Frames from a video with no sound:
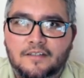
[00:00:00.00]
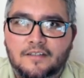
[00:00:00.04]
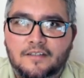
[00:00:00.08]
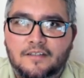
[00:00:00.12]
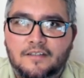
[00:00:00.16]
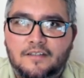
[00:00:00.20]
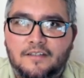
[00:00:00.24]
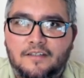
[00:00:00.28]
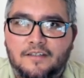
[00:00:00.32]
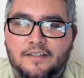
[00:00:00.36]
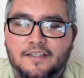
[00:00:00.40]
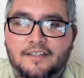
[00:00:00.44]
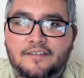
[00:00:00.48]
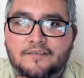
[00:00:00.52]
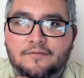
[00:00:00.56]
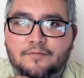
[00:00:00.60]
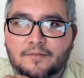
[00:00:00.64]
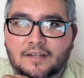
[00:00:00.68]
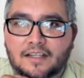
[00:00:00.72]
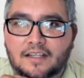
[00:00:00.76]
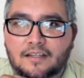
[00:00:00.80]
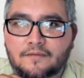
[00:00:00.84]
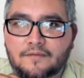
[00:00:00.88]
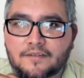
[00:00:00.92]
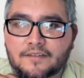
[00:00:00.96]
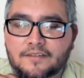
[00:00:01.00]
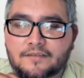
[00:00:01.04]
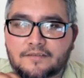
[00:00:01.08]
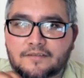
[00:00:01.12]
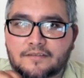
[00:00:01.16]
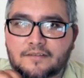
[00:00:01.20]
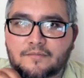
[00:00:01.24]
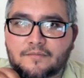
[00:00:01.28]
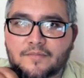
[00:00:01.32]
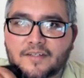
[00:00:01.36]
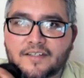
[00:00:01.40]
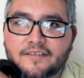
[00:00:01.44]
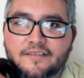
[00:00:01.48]
that's relevant to the
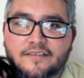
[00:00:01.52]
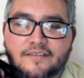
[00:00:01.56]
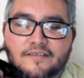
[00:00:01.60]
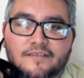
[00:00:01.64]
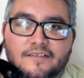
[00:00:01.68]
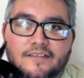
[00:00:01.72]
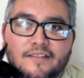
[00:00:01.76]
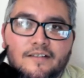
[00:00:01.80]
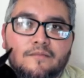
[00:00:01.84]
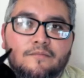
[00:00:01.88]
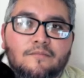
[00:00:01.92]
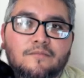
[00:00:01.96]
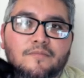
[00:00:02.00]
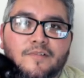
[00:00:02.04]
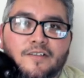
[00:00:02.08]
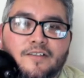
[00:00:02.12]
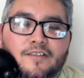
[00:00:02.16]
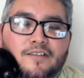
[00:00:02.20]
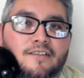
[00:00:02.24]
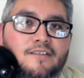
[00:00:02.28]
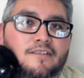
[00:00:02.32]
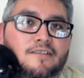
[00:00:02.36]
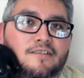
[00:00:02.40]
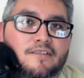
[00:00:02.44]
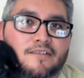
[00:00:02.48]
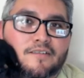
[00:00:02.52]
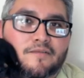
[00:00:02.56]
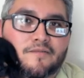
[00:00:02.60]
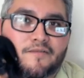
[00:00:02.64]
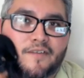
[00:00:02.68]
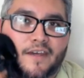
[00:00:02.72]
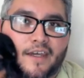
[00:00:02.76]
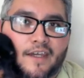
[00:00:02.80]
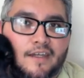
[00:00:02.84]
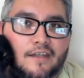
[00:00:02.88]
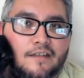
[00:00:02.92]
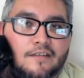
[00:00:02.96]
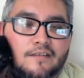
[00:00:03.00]
message that I'm looking to
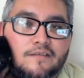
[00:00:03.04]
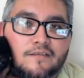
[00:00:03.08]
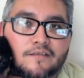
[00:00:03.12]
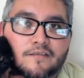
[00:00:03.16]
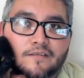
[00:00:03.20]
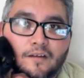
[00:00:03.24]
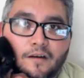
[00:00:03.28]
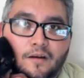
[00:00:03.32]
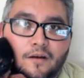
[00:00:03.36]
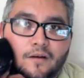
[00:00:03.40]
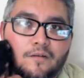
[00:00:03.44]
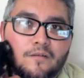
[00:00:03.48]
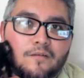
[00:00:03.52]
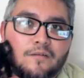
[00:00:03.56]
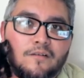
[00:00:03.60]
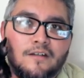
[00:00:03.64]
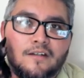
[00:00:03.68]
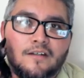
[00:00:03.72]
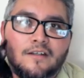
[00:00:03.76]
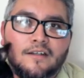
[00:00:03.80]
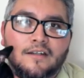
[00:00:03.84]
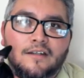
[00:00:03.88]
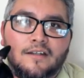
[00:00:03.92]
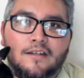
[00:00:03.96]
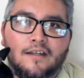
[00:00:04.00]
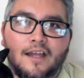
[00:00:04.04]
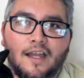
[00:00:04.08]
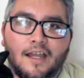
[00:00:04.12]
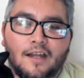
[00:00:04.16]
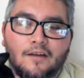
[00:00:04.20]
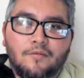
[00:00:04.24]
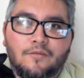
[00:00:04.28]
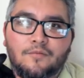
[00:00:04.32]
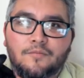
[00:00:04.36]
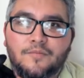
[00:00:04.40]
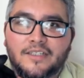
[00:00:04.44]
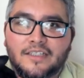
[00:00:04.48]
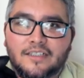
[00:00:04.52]
convey. So I will
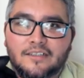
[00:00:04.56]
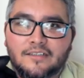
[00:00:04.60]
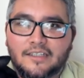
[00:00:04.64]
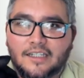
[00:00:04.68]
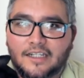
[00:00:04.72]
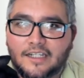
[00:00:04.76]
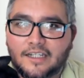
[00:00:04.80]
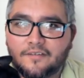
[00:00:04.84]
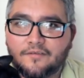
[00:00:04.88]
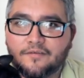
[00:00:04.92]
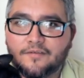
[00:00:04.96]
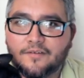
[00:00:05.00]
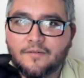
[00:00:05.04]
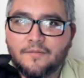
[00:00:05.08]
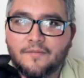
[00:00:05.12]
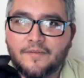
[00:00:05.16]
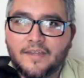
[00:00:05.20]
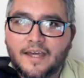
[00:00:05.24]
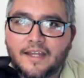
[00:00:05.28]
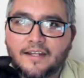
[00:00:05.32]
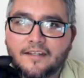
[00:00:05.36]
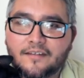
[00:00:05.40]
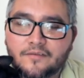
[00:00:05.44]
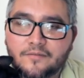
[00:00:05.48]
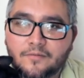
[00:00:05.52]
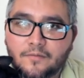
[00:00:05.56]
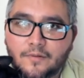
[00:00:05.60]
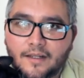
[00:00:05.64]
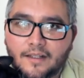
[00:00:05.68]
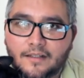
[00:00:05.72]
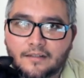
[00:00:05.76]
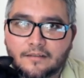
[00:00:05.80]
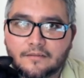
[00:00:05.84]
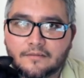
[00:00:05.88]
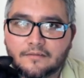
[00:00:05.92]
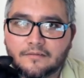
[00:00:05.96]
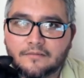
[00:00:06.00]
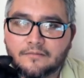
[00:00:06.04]
be gleaning from that as well,
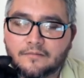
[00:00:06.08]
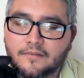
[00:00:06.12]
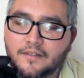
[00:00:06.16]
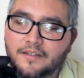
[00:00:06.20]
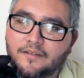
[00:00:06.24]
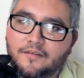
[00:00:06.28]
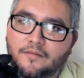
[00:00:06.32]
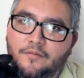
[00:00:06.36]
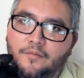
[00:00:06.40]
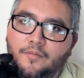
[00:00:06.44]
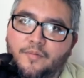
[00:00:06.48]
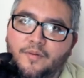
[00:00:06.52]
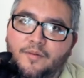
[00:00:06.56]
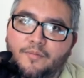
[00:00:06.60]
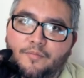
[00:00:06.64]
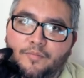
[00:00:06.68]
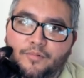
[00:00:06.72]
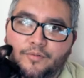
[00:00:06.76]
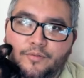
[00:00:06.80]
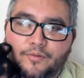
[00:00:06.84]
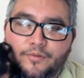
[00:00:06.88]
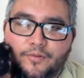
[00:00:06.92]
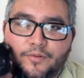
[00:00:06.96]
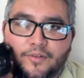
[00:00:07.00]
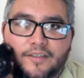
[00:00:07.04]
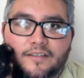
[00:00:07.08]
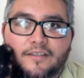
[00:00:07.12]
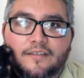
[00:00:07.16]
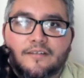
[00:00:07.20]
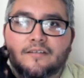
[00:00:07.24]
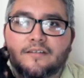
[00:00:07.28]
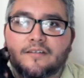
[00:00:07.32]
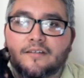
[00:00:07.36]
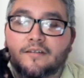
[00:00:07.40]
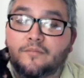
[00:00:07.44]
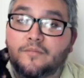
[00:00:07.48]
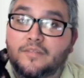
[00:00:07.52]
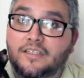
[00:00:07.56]
whether it be
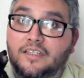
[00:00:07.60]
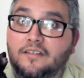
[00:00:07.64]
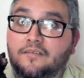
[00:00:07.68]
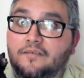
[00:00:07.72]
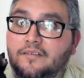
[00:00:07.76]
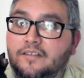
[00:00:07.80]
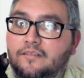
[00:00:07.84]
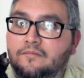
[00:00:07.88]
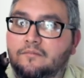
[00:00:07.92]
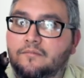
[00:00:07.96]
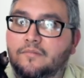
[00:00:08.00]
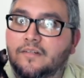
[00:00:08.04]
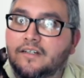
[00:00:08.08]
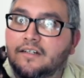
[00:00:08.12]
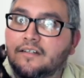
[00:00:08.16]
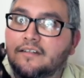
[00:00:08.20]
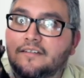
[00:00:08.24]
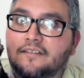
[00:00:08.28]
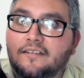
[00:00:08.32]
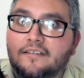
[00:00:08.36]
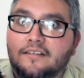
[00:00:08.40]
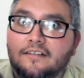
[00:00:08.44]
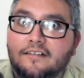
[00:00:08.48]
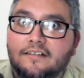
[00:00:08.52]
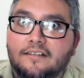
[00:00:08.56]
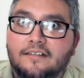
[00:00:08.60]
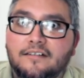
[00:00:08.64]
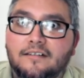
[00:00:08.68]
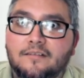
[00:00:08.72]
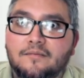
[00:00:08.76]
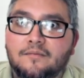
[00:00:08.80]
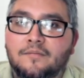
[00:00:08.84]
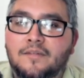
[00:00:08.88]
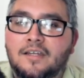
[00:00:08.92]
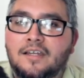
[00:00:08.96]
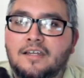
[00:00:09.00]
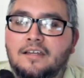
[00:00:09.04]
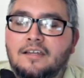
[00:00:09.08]
Buddhism, even Muslim,
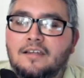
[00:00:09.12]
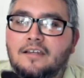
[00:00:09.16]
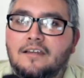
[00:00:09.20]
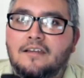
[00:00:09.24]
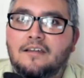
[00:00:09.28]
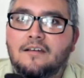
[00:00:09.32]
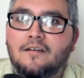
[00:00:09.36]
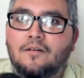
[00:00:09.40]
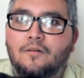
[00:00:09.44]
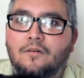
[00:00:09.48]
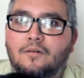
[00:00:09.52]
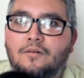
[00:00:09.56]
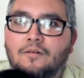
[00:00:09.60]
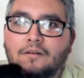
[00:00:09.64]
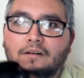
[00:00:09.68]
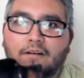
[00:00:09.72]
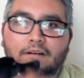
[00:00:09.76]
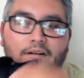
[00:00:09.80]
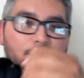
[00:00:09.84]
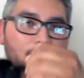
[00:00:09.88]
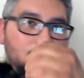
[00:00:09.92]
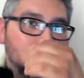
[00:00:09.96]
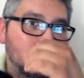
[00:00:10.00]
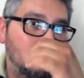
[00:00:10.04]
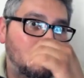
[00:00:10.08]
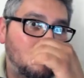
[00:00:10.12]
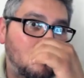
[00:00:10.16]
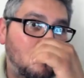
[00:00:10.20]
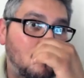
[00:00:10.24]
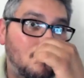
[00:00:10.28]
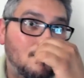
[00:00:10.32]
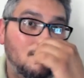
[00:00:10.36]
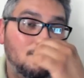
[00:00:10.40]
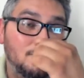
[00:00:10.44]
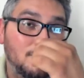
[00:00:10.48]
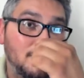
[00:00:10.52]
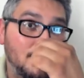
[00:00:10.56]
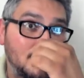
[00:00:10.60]
or
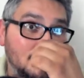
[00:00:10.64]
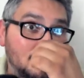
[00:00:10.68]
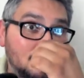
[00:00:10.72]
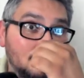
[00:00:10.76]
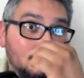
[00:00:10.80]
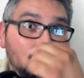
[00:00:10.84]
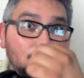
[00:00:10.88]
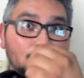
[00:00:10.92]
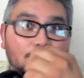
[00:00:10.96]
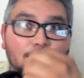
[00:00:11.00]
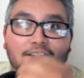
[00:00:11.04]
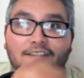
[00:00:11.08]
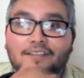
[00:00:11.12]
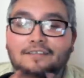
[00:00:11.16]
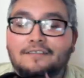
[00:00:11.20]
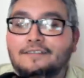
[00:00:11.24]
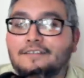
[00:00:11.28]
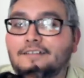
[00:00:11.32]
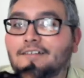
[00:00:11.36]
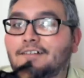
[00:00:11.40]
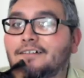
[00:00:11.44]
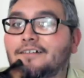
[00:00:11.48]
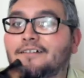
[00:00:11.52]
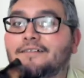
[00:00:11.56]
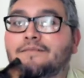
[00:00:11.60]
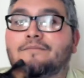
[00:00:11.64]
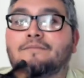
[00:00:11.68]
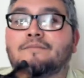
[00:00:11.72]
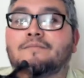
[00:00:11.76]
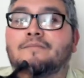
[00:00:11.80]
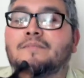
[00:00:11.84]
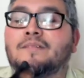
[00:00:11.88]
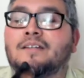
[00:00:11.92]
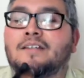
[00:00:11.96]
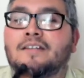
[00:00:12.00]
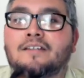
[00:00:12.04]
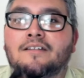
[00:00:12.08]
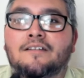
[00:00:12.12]
Hinduism,
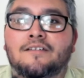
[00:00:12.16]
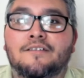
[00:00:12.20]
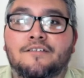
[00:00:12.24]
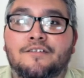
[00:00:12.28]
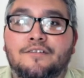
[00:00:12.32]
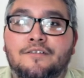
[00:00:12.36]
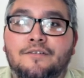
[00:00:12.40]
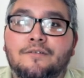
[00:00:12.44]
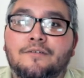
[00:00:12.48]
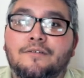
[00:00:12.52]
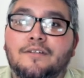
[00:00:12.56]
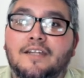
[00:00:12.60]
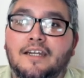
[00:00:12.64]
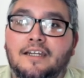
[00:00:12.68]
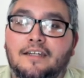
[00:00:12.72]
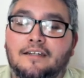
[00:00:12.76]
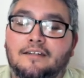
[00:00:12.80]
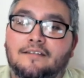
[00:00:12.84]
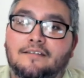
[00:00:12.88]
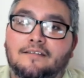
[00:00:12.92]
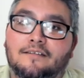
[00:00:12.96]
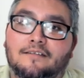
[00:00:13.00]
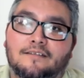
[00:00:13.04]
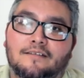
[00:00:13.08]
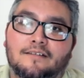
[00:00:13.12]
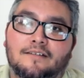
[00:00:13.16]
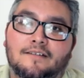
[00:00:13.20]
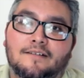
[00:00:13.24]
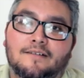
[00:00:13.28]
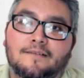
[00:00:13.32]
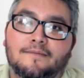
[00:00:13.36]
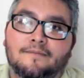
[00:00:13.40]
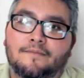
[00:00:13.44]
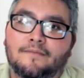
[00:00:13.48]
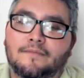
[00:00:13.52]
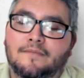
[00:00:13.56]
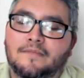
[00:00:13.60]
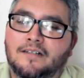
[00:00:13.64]

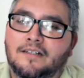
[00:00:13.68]
Judaism,